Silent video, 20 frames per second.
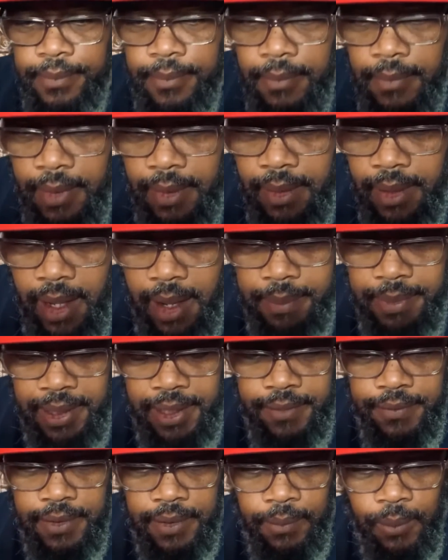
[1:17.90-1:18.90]
I believe
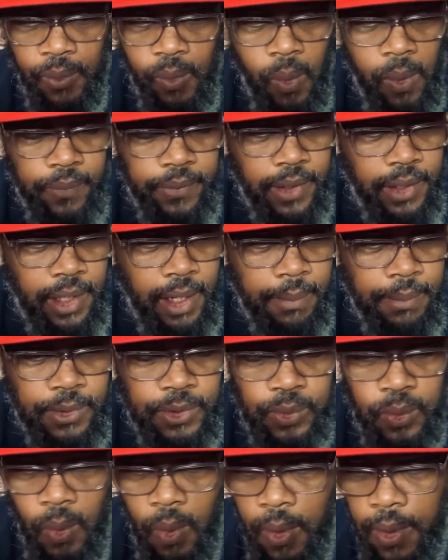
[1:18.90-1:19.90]
the numbers
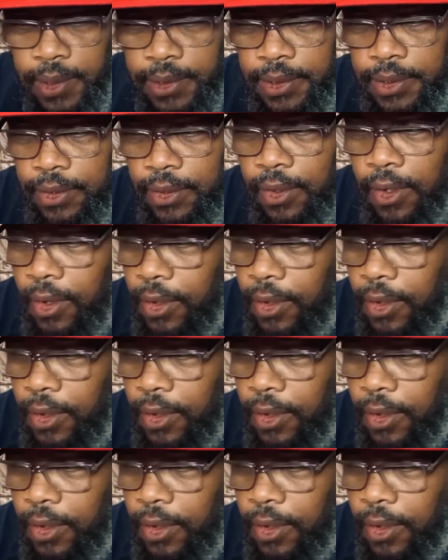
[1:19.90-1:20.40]
warrant to call the